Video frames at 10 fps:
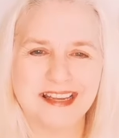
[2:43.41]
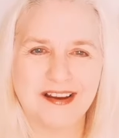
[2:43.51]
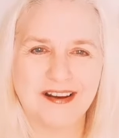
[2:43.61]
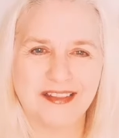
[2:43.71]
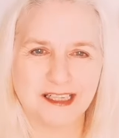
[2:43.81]

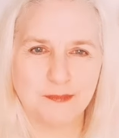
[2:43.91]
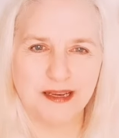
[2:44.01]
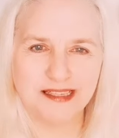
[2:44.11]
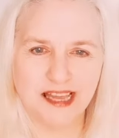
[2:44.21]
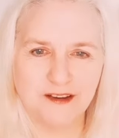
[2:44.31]
So that's
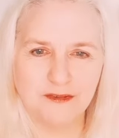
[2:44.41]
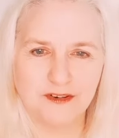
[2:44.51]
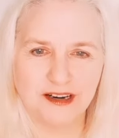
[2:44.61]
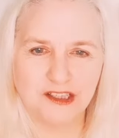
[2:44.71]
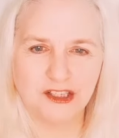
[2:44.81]
past life
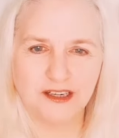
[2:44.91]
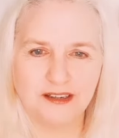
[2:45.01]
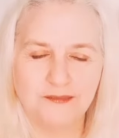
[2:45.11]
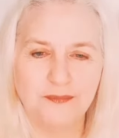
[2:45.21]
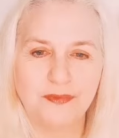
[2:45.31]

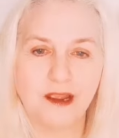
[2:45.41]
regression,